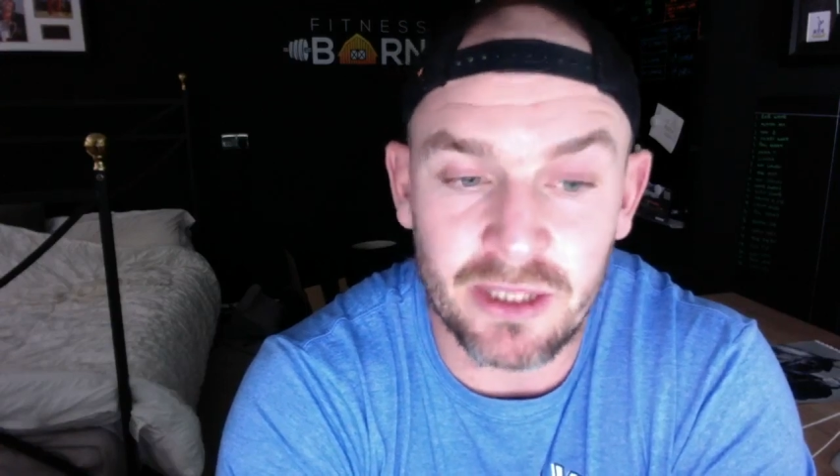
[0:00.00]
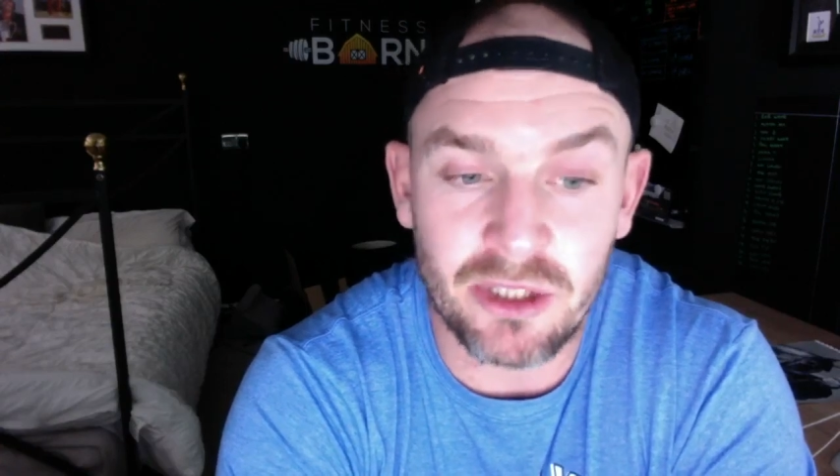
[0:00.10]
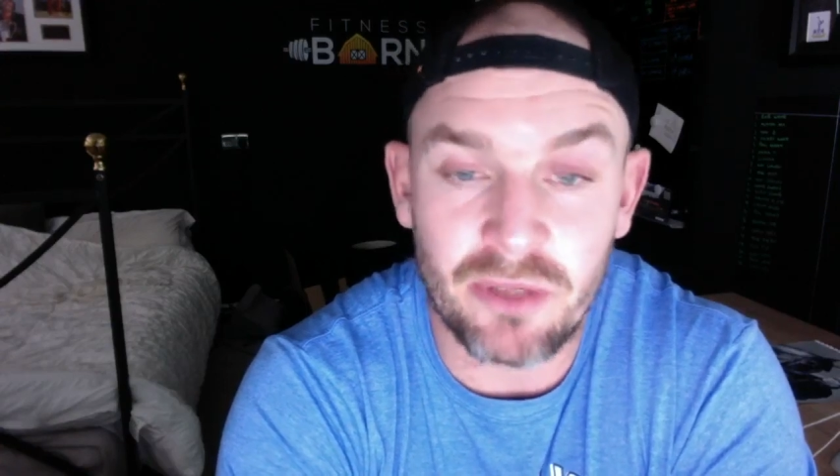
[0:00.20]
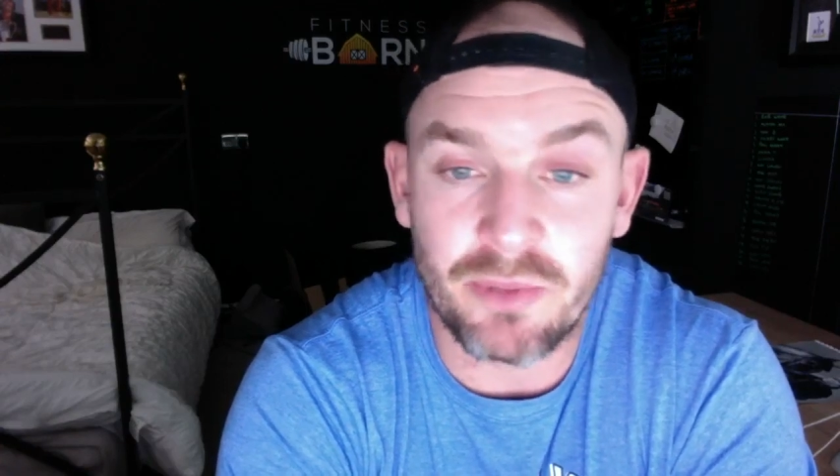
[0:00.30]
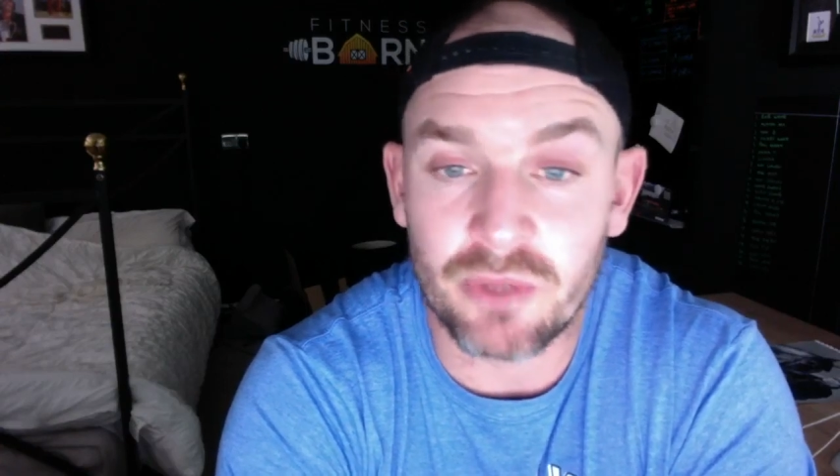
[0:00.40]

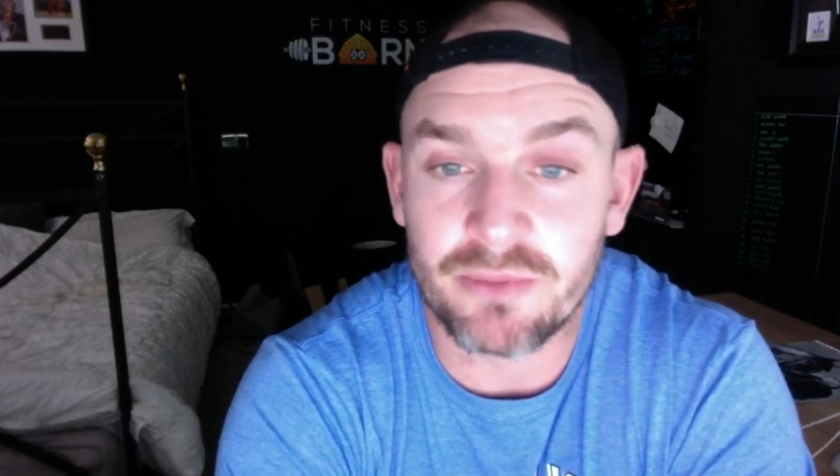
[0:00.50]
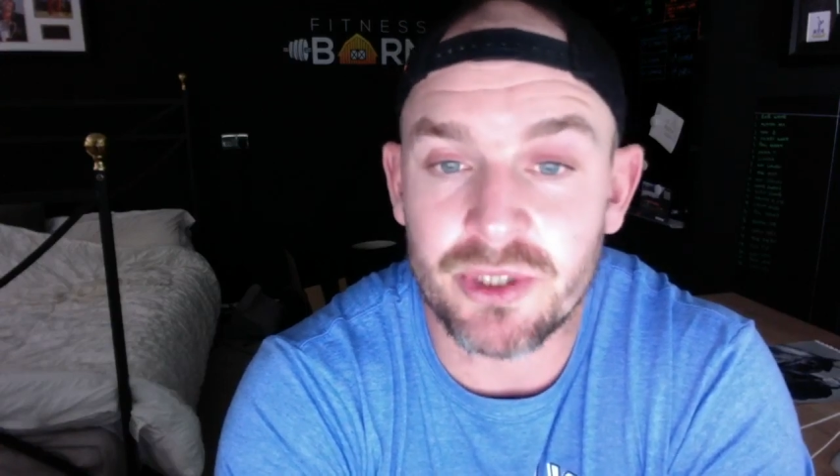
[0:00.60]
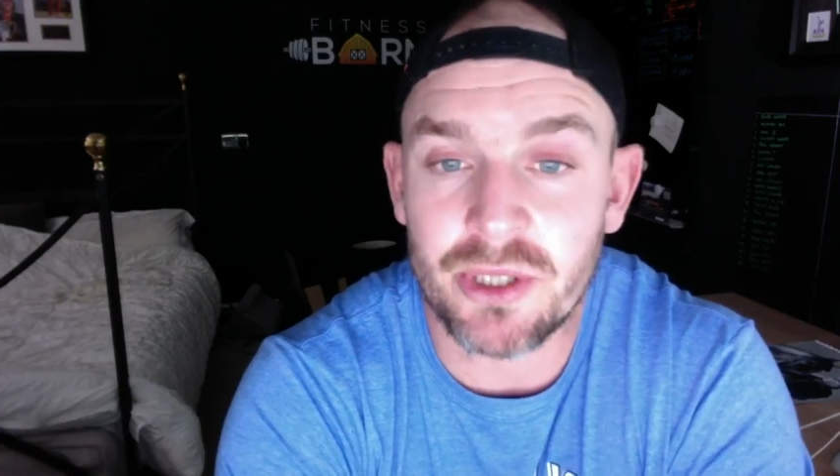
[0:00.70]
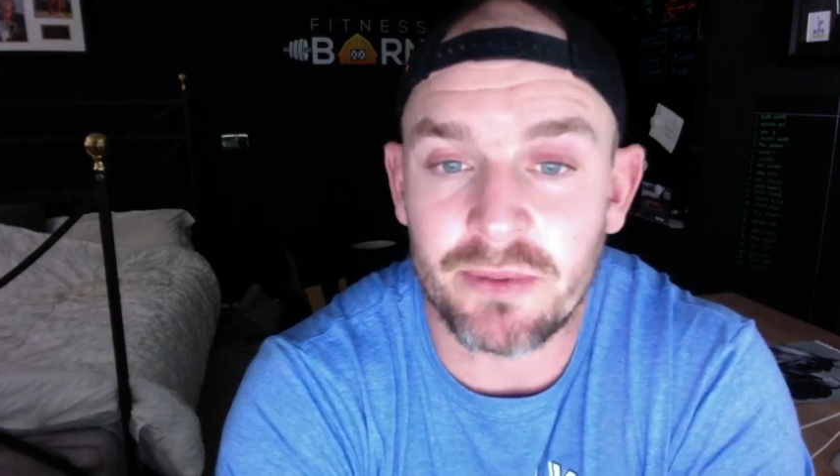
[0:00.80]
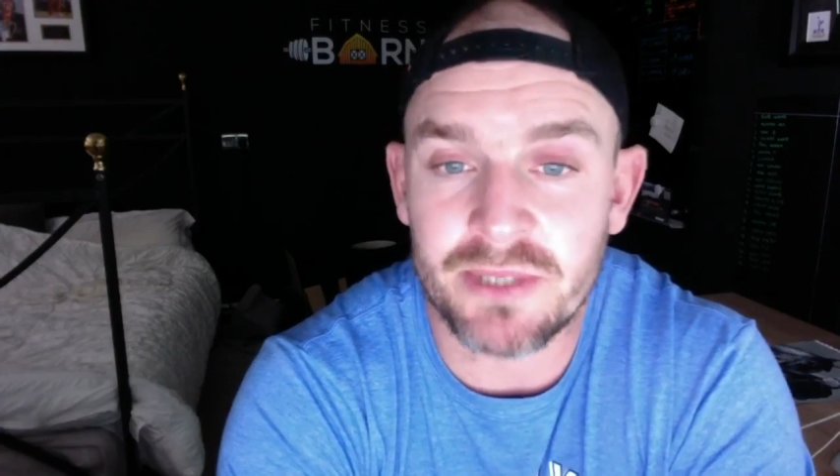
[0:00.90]
and you become
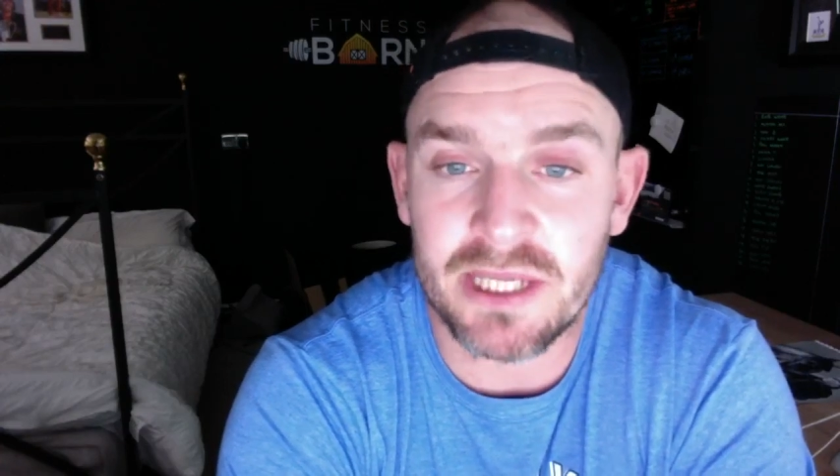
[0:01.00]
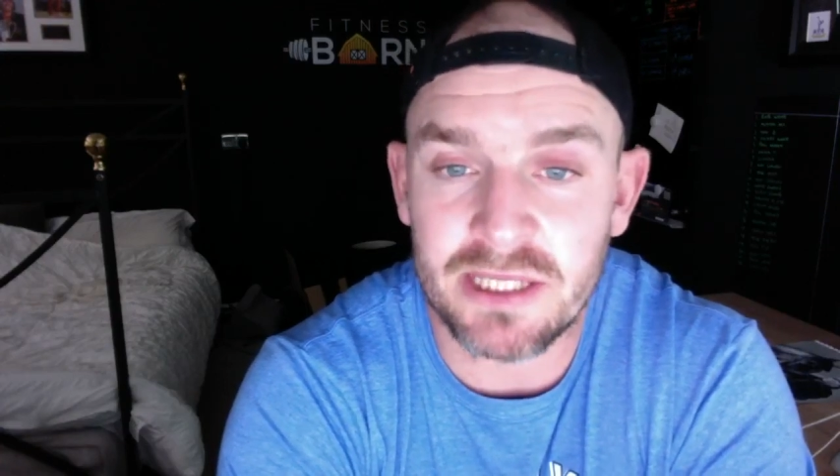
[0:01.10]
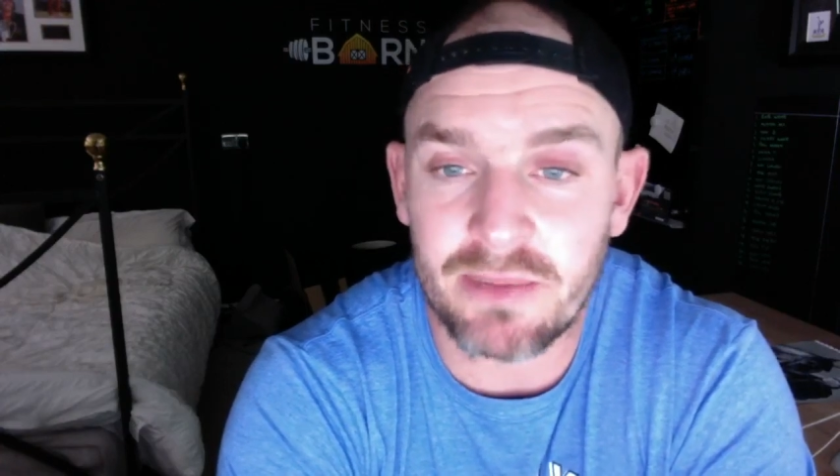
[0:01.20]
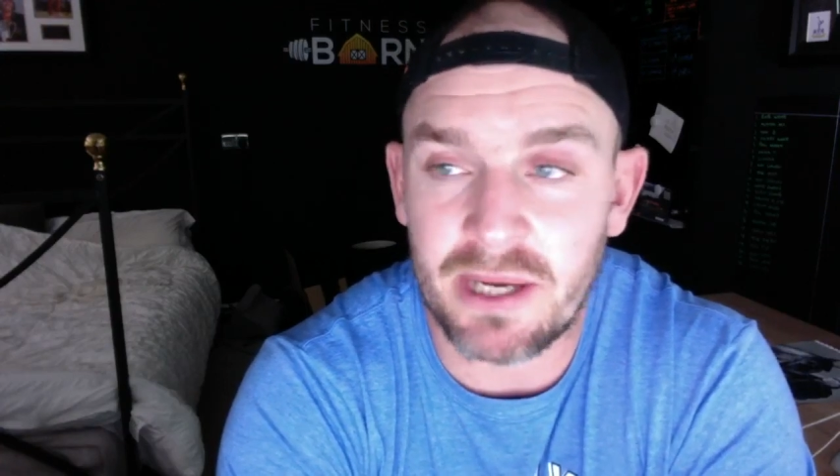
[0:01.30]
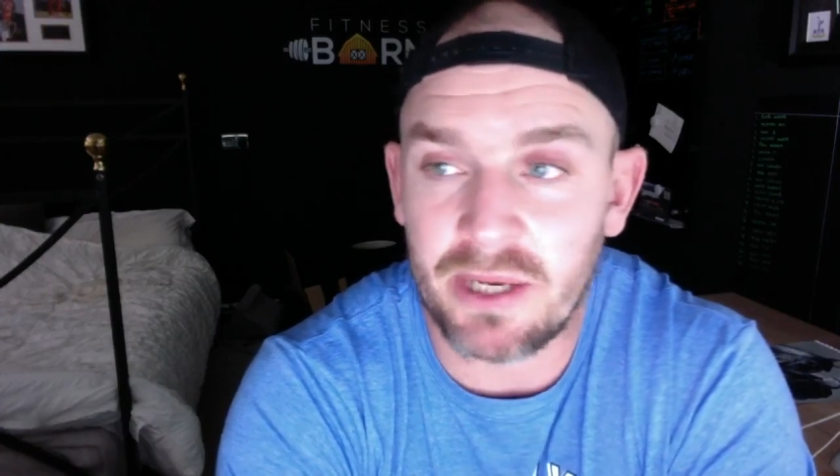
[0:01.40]
so
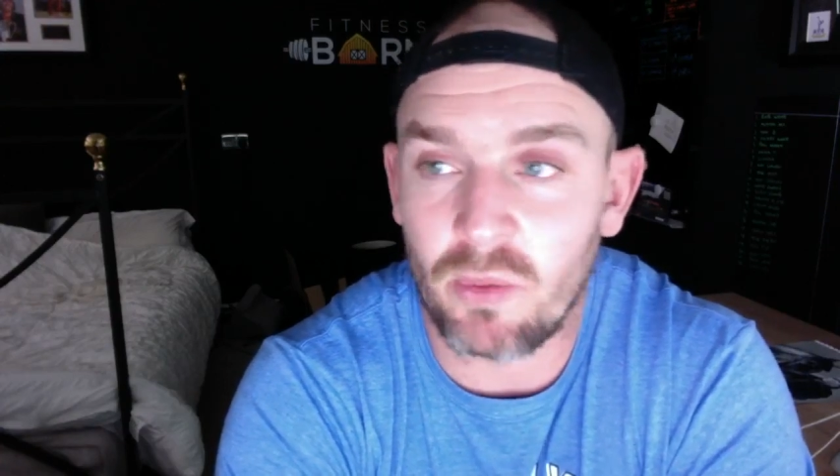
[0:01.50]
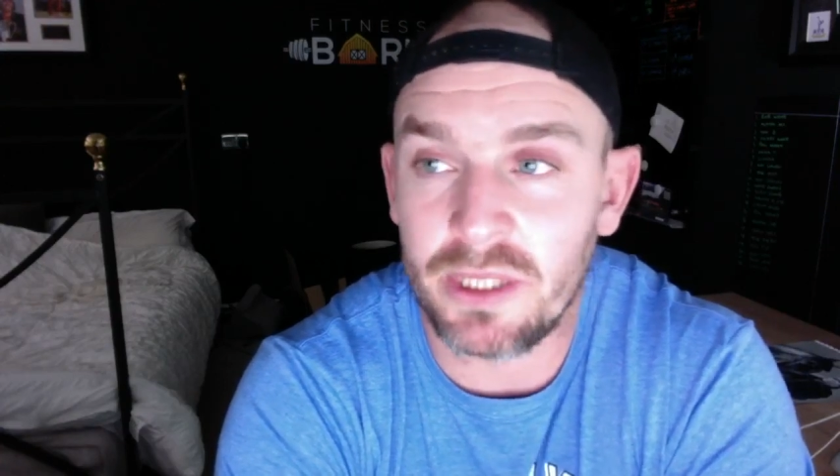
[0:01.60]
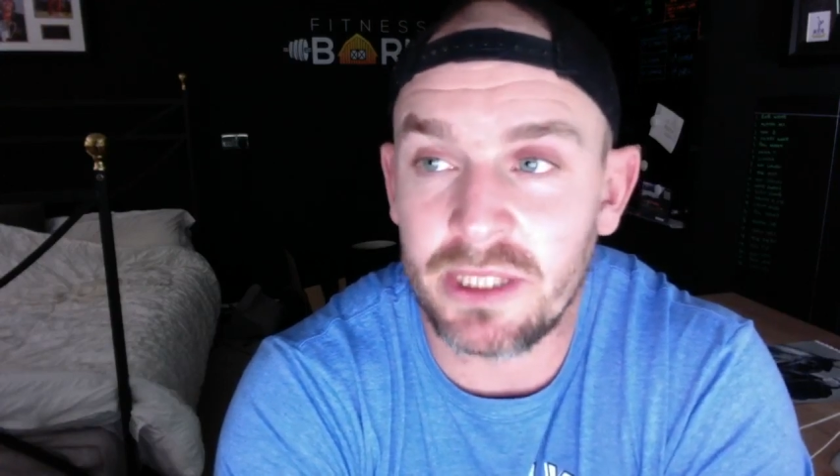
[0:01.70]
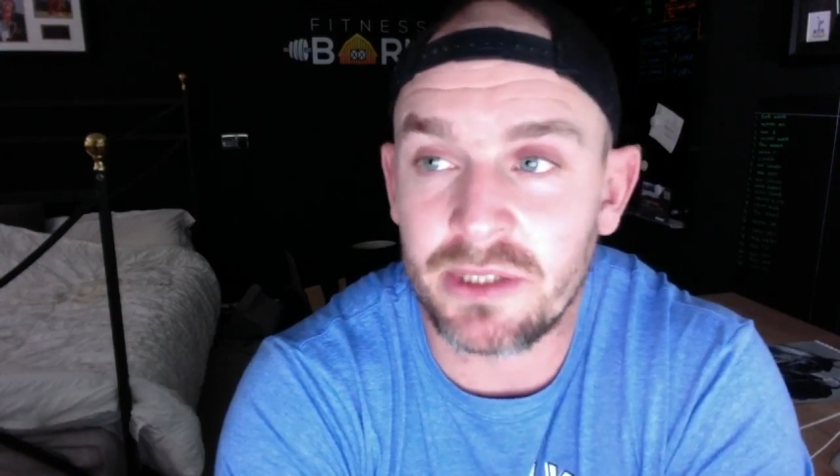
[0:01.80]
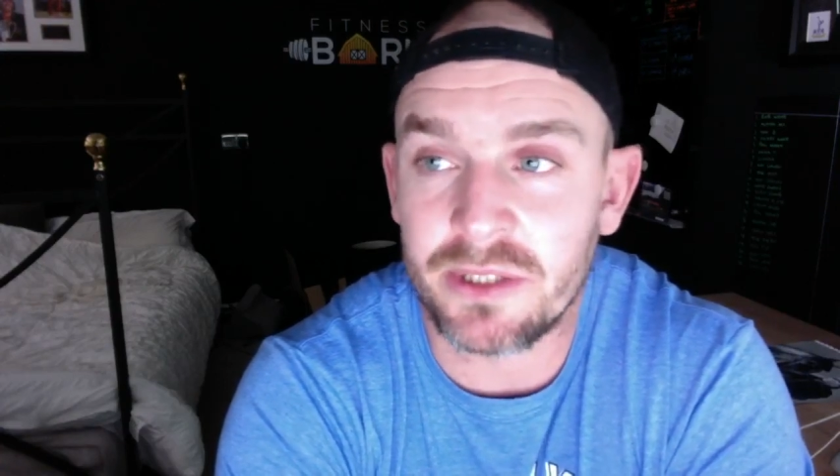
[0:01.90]
obsessed about it,
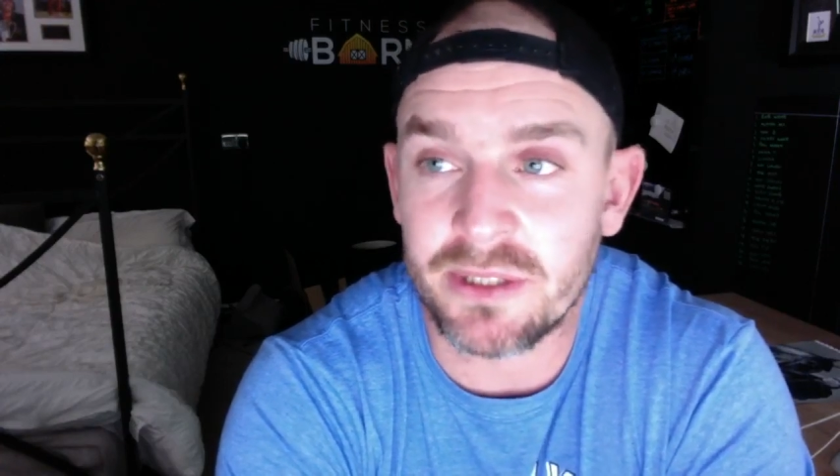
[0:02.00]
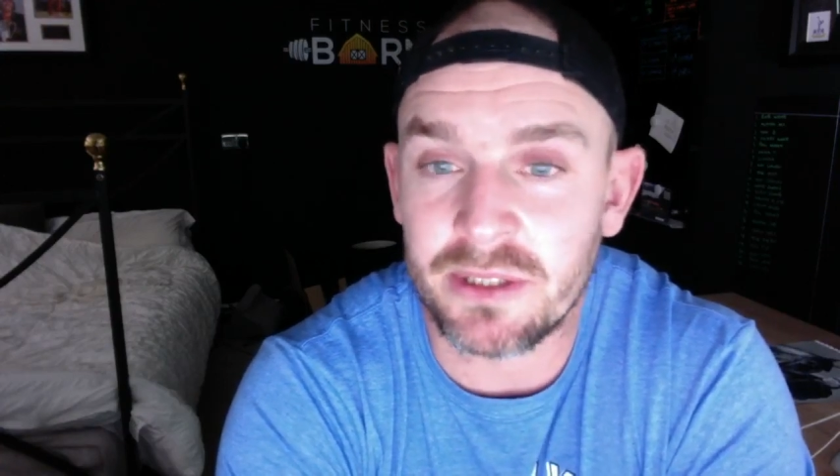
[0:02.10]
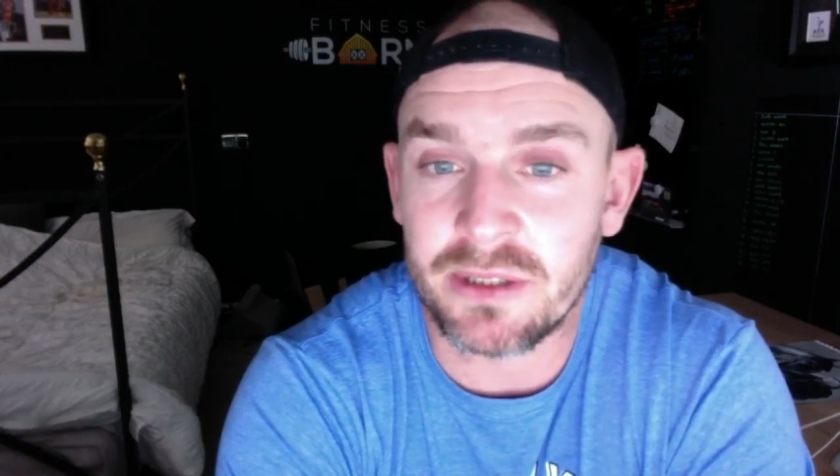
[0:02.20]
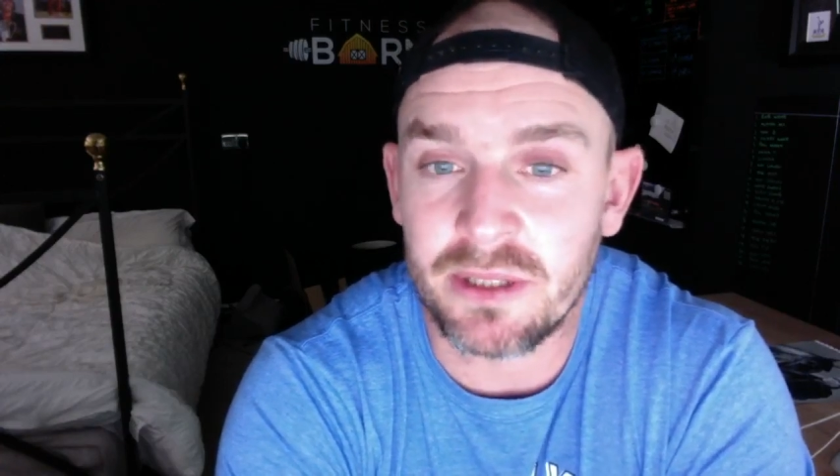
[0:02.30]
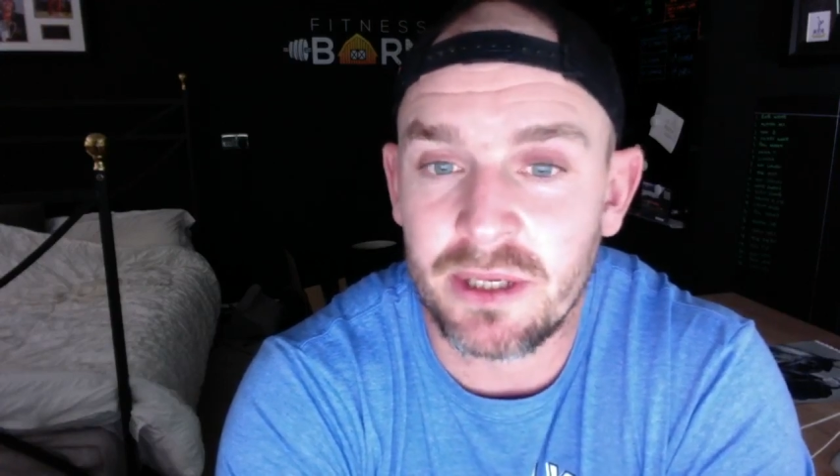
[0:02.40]
when it
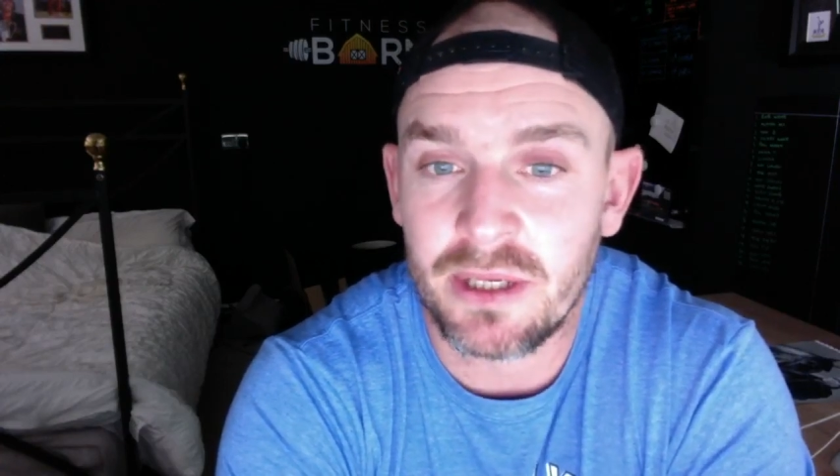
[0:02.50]
doesn't